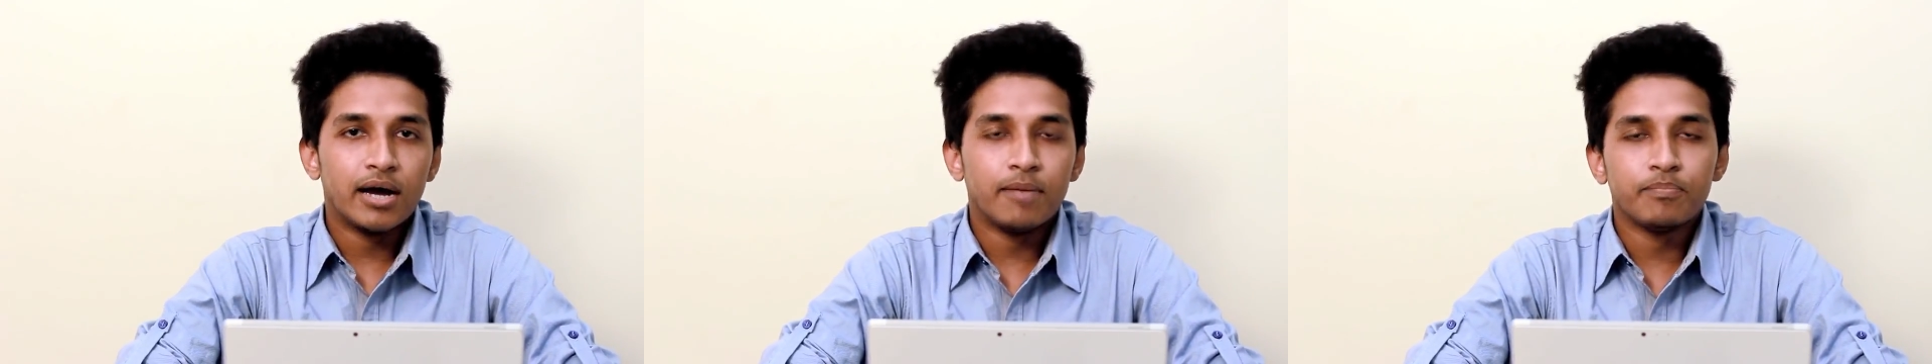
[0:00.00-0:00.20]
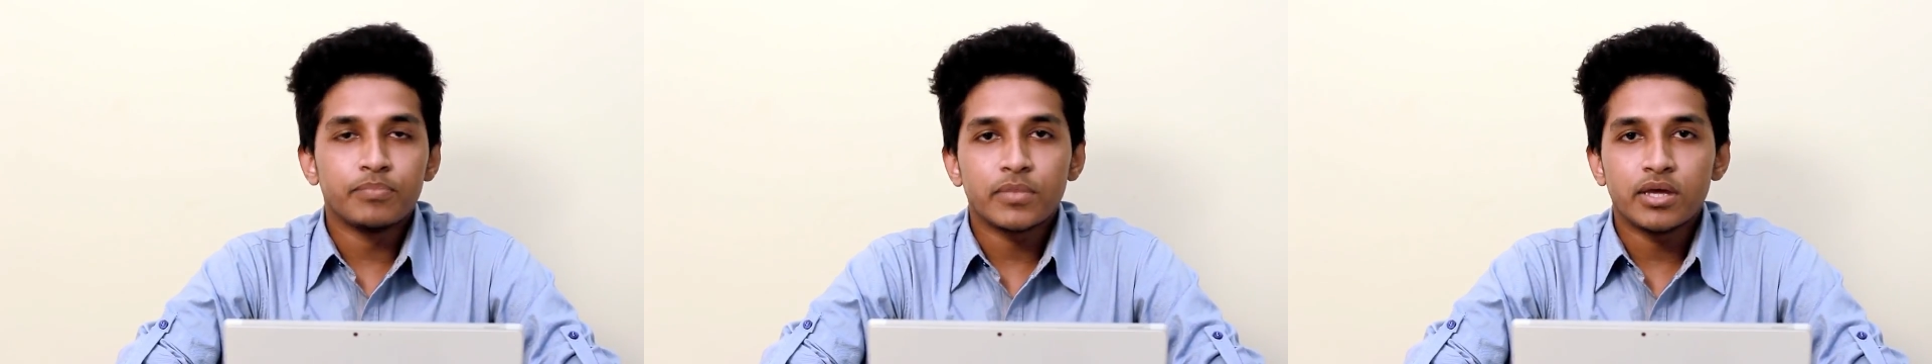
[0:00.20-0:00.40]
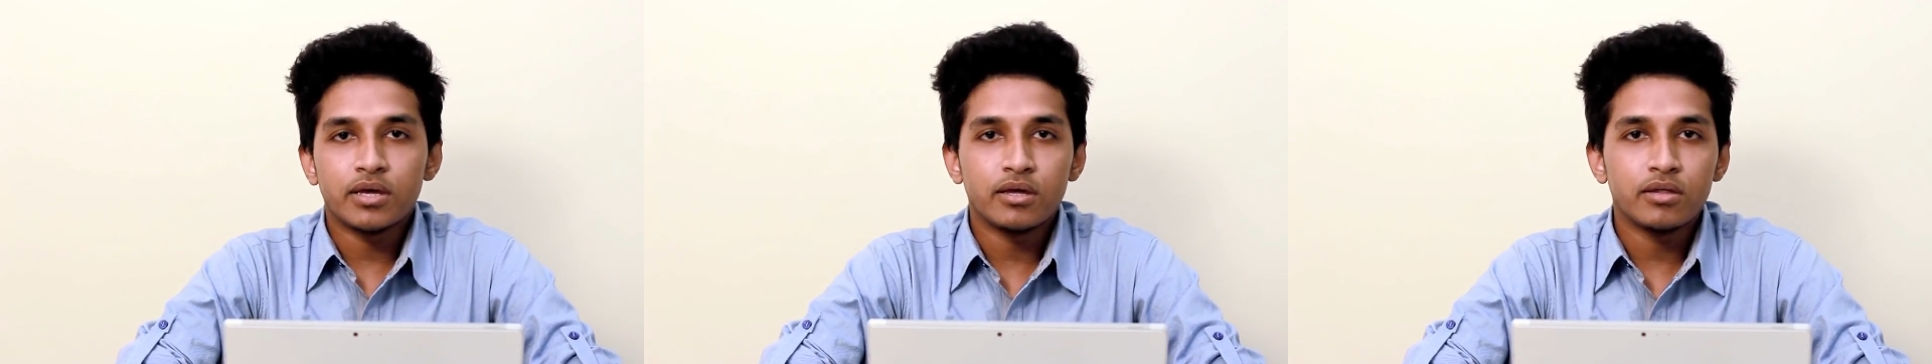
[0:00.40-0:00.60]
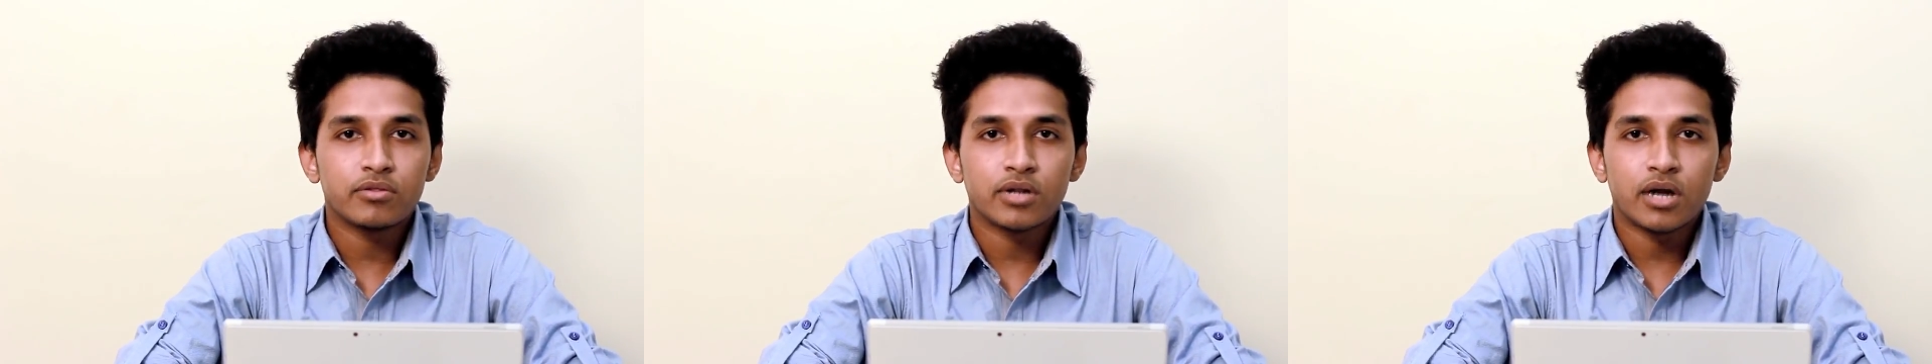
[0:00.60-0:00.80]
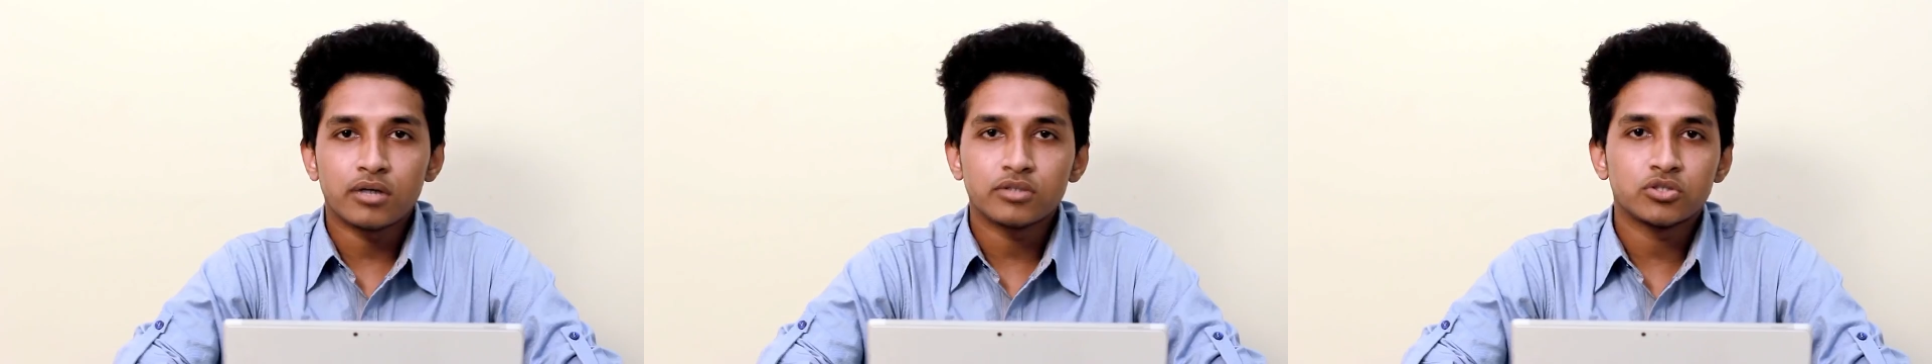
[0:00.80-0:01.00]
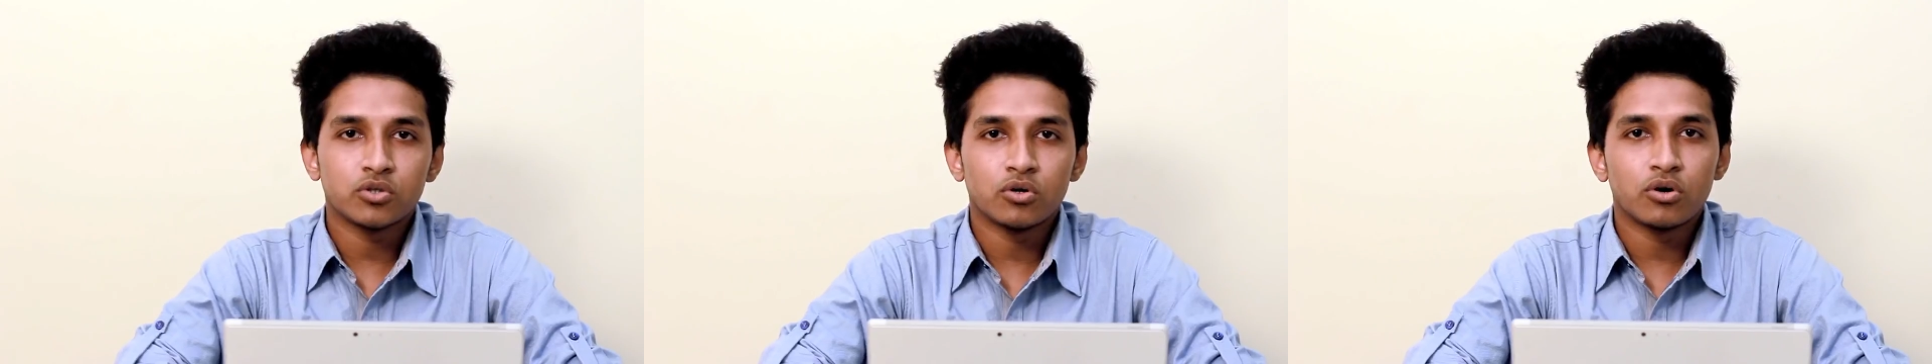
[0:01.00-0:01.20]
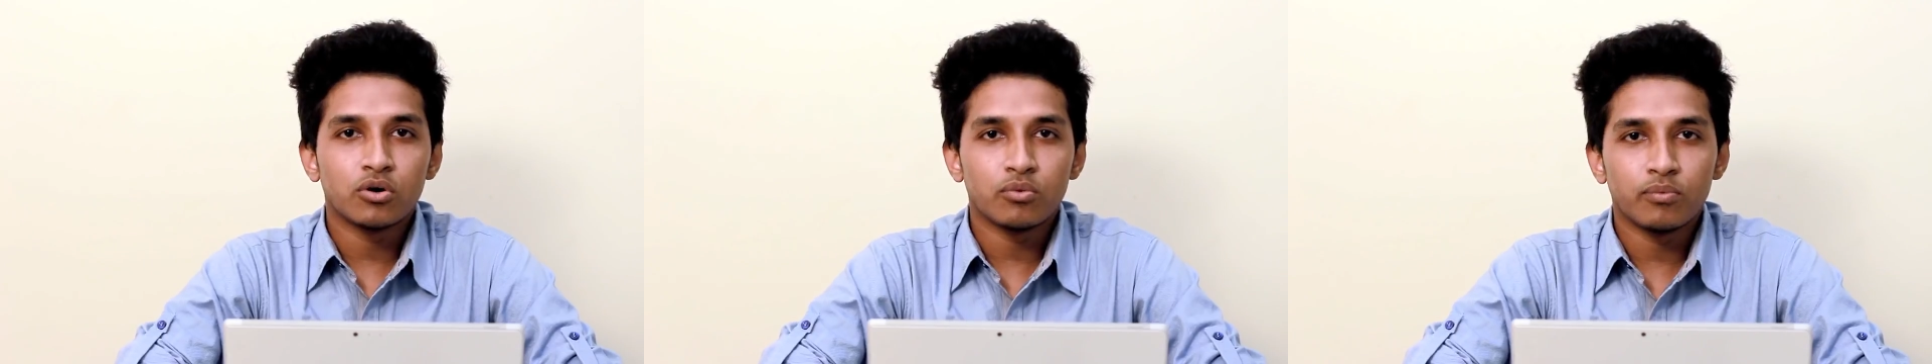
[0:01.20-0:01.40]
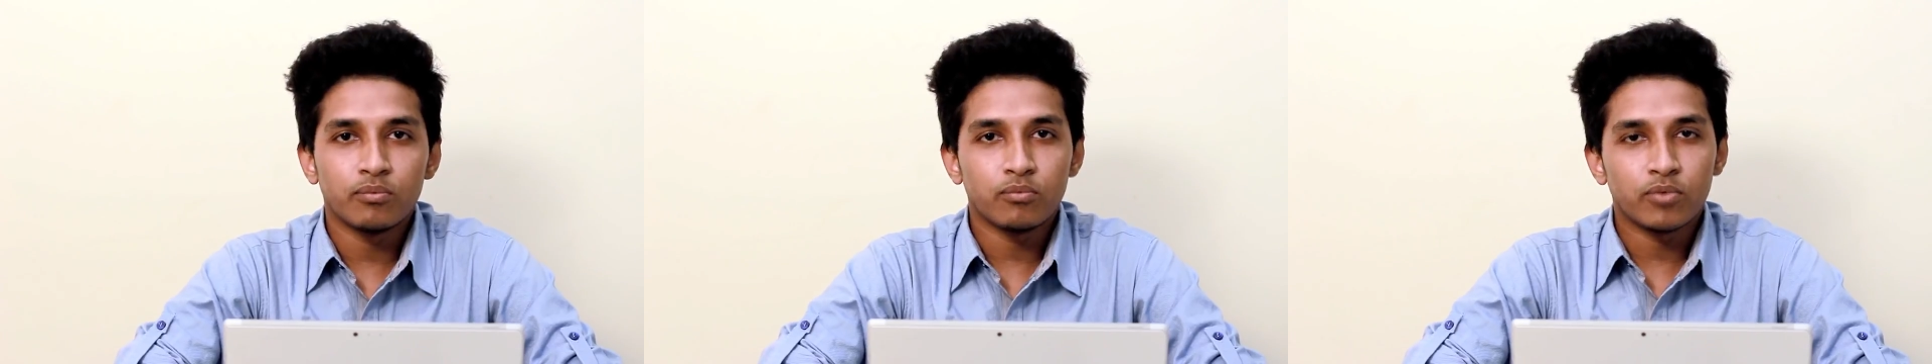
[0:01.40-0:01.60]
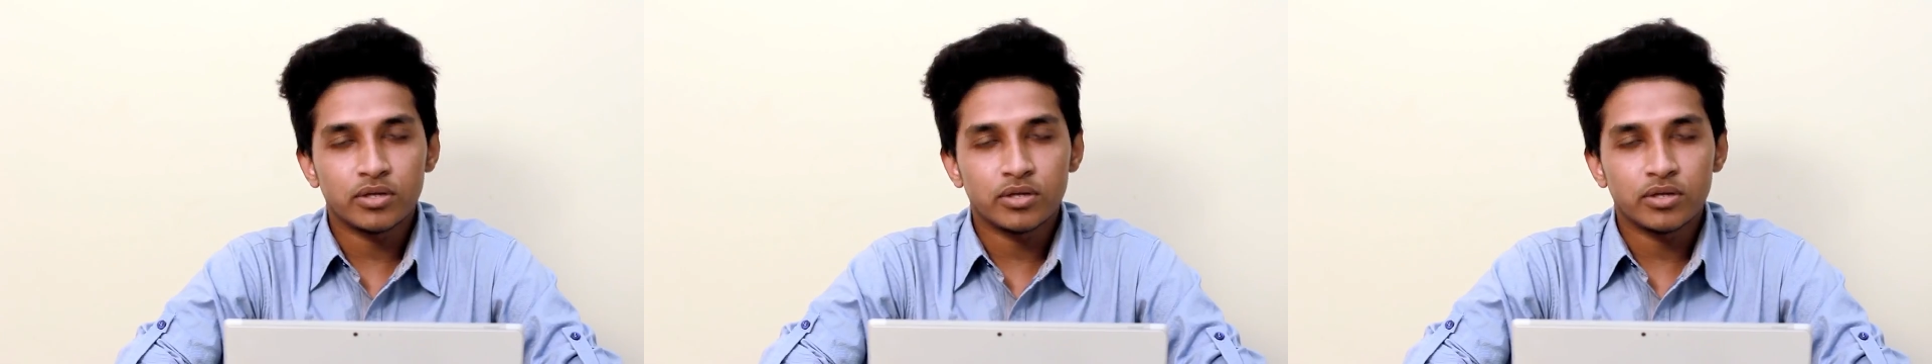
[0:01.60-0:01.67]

Um, he's not sure